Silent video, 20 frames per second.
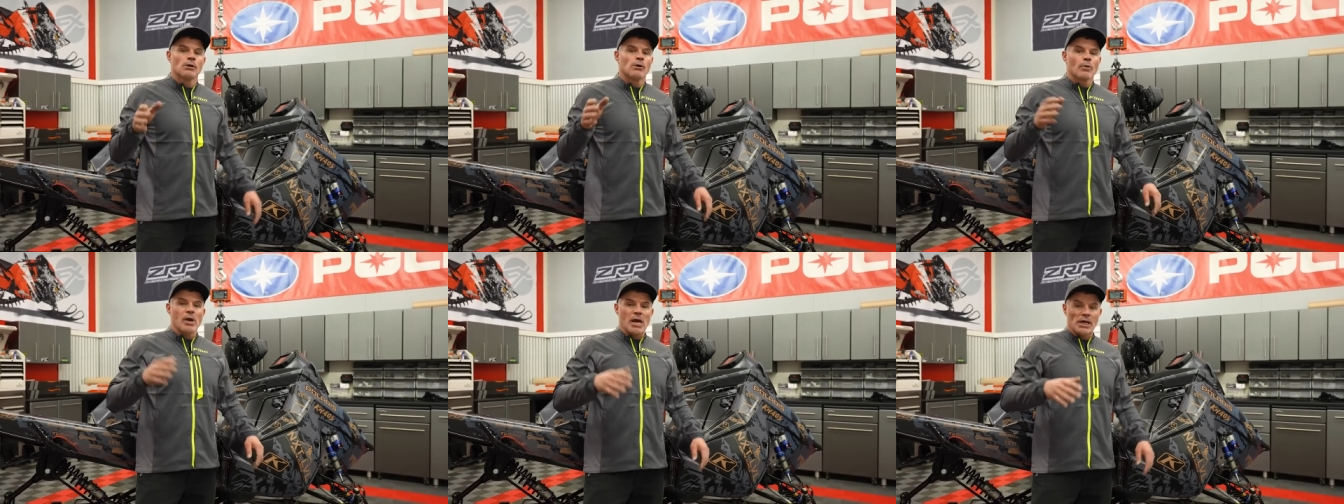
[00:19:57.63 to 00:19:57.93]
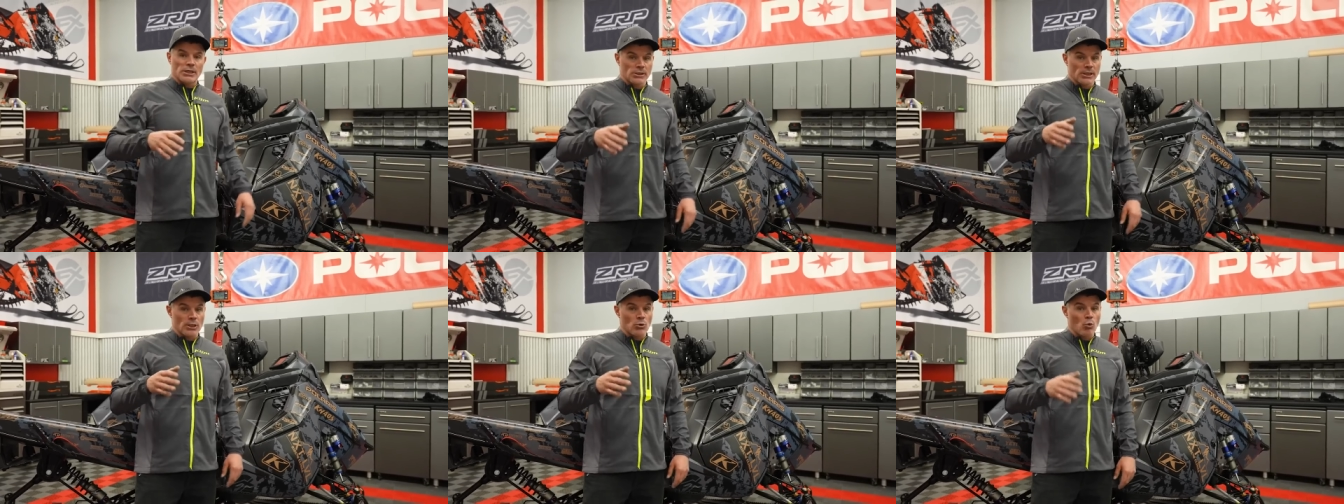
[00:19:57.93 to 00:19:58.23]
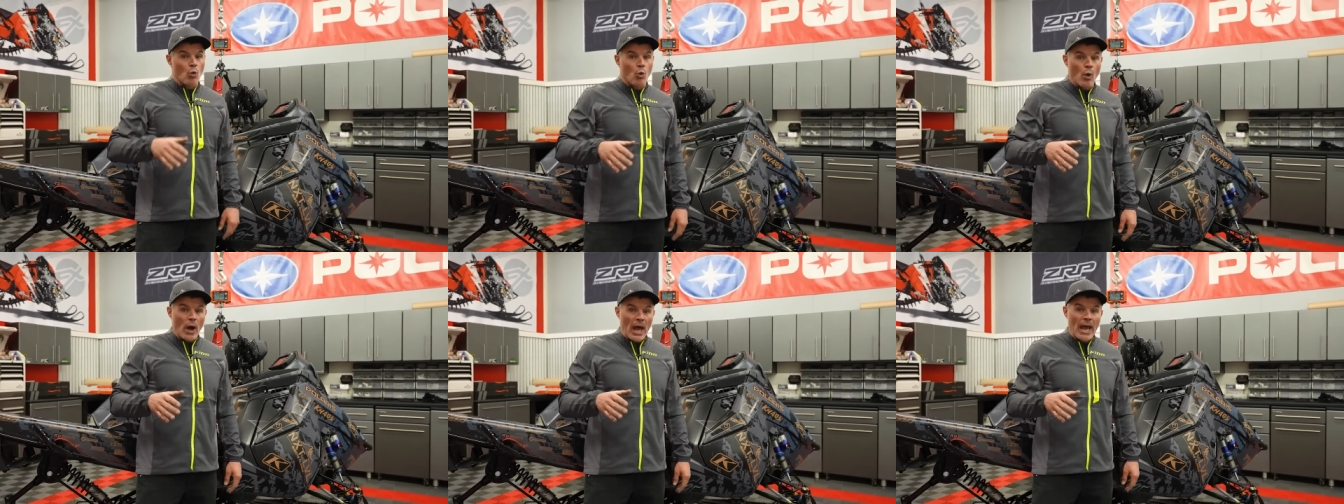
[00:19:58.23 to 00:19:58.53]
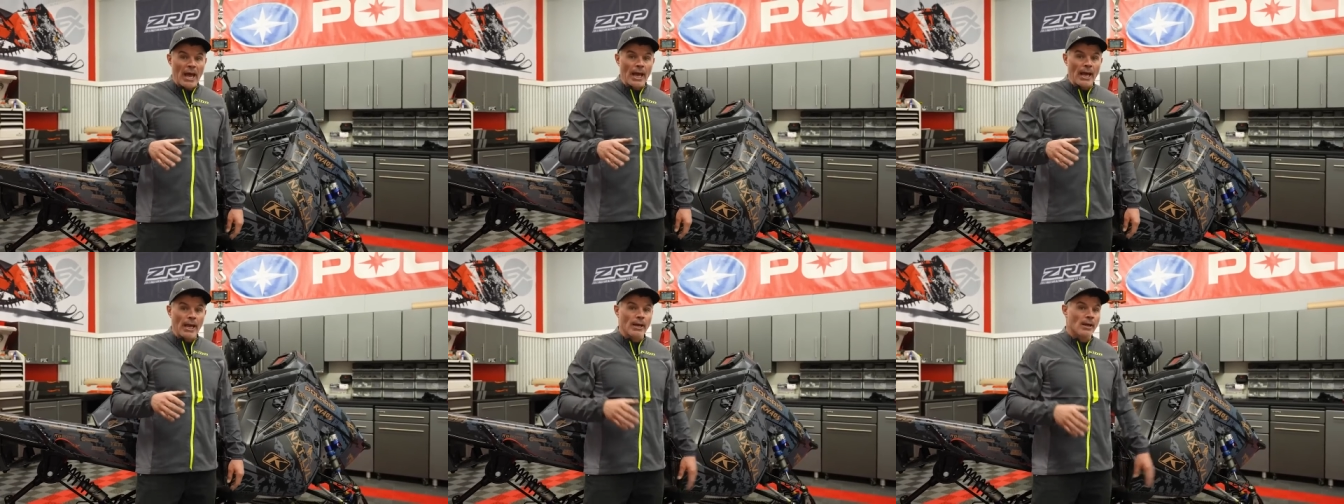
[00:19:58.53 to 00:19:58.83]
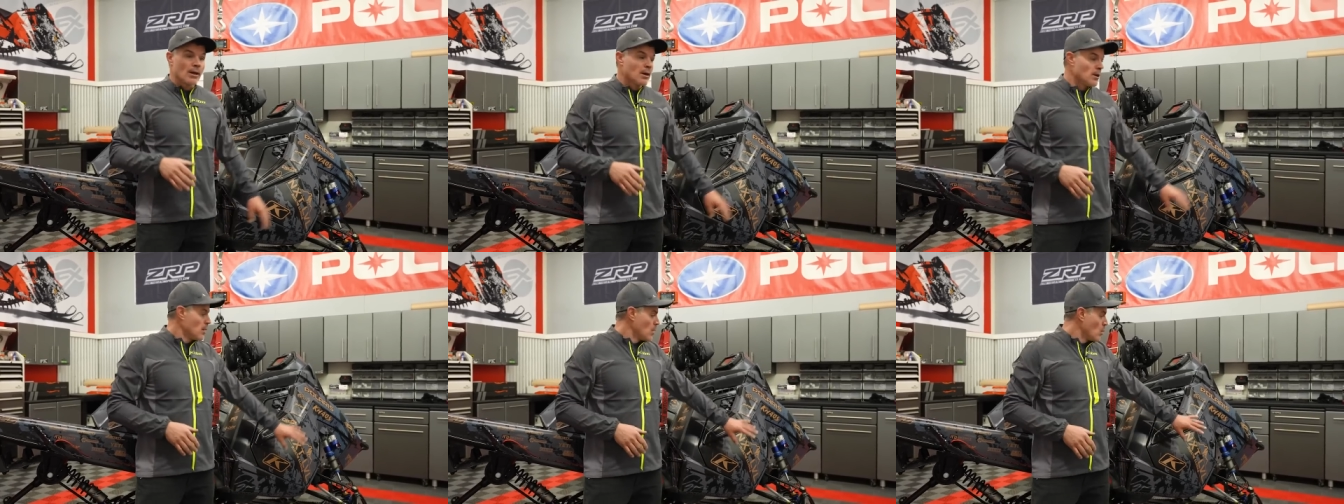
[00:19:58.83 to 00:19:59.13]
We actually
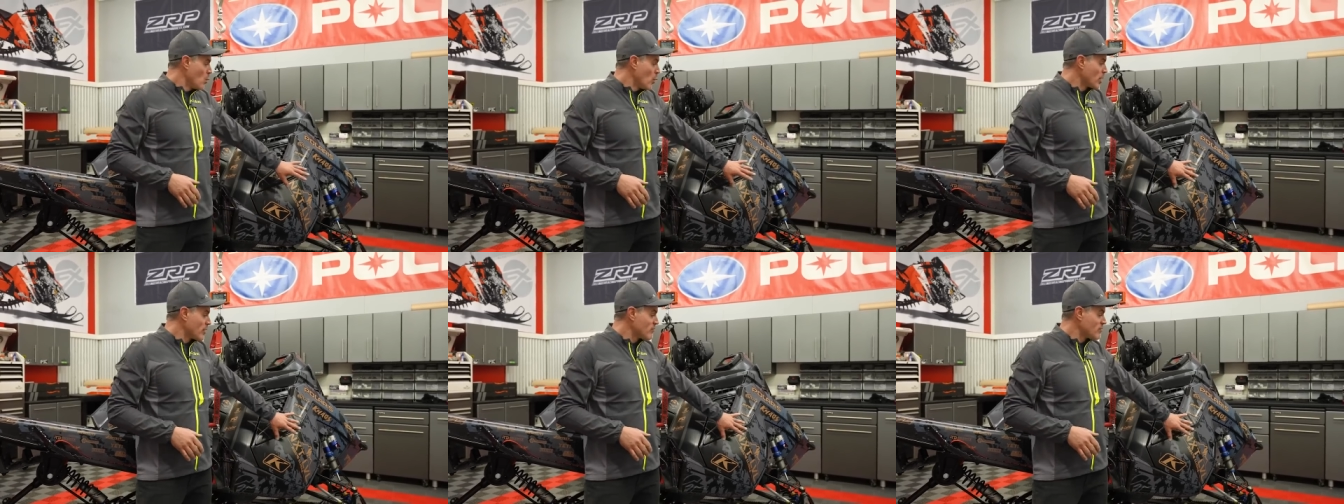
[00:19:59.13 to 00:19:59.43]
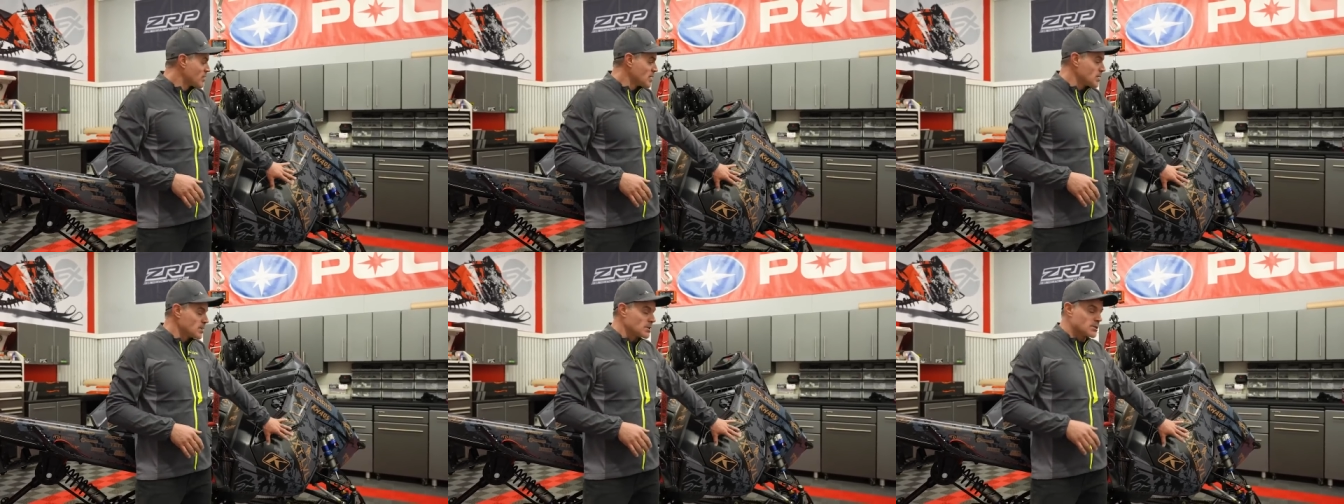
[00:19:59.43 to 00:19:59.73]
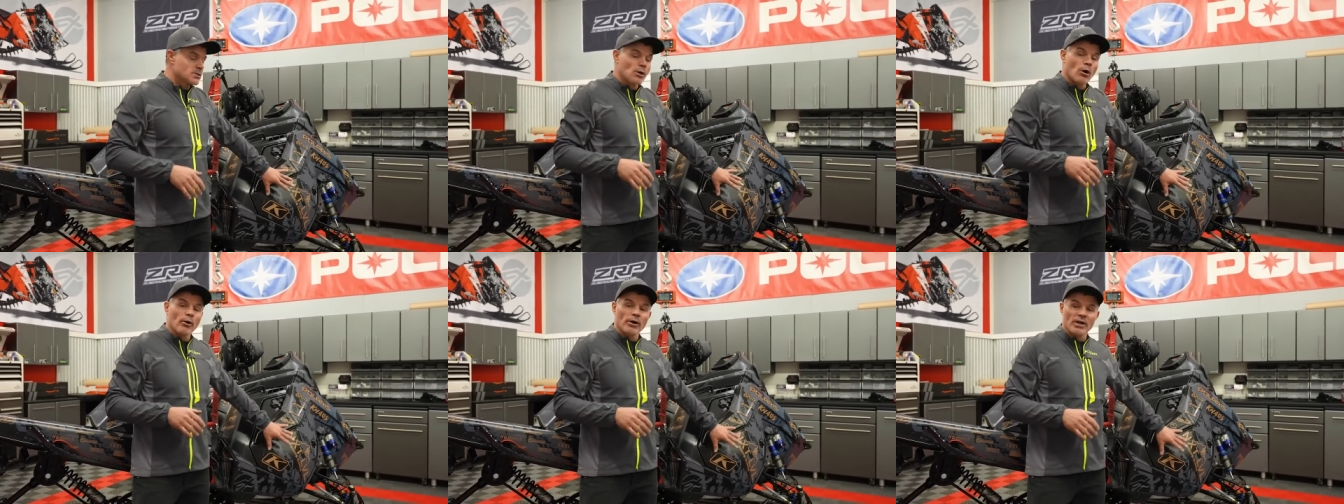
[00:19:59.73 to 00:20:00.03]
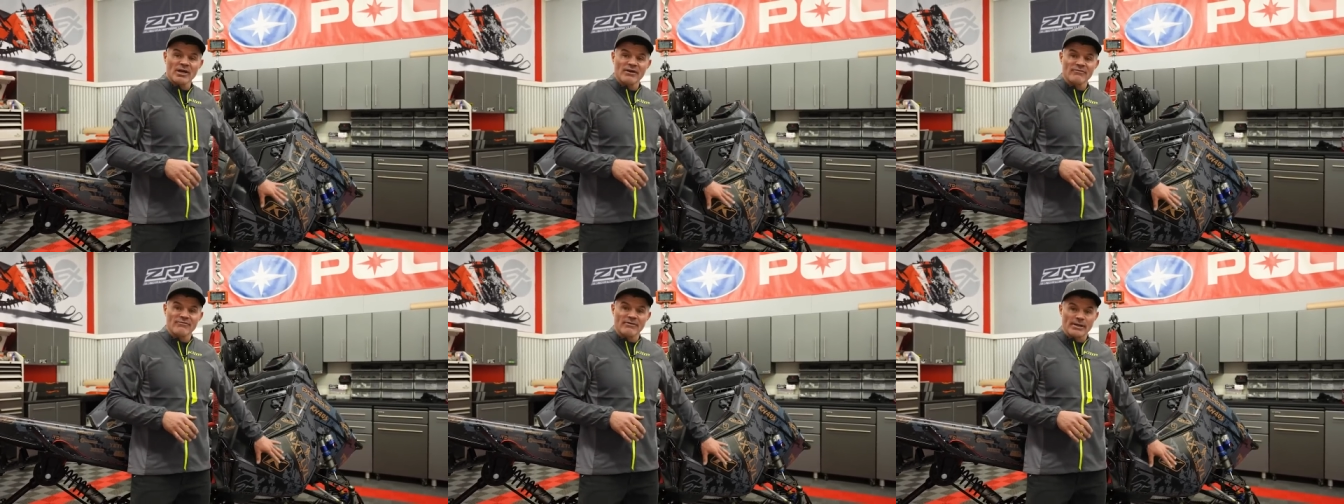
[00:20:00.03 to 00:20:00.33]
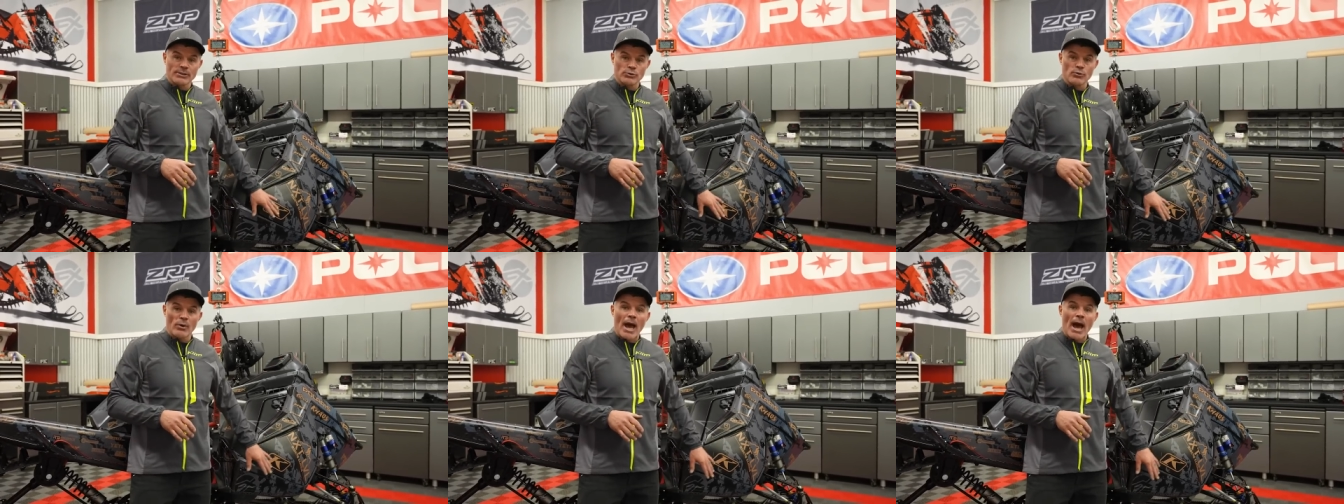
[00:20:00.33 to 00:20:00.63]
weigh one of these Arctic
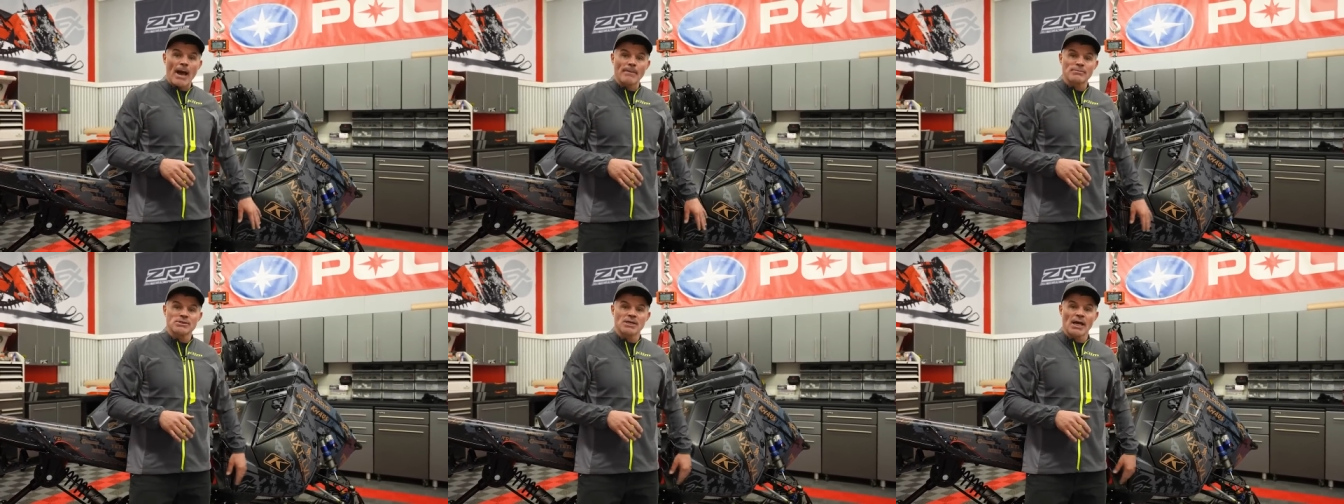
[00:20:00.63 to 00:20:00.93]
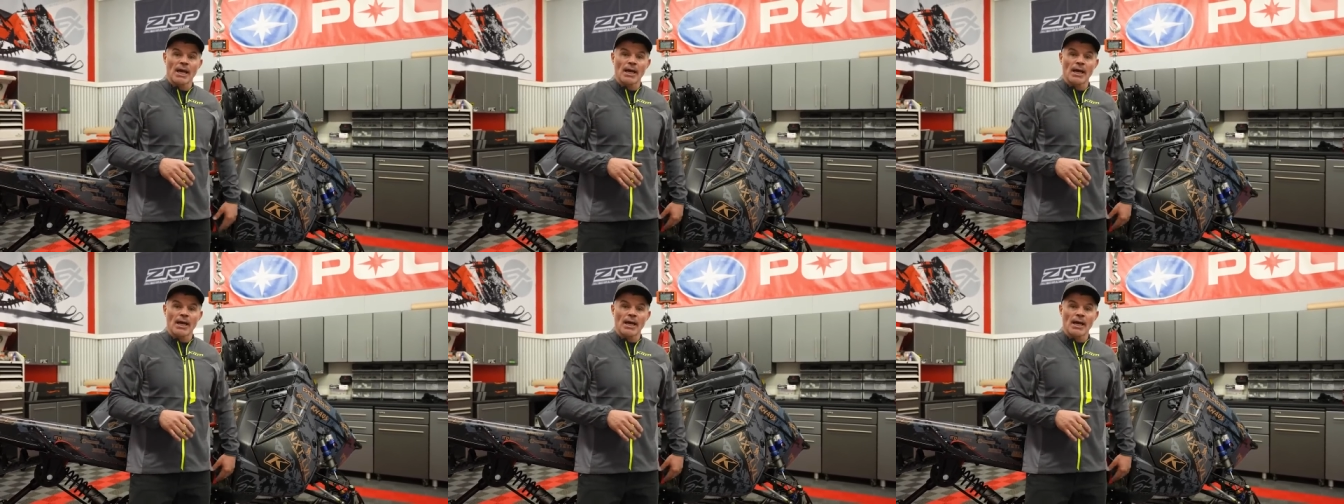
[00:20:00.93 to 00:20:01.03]
FX wraps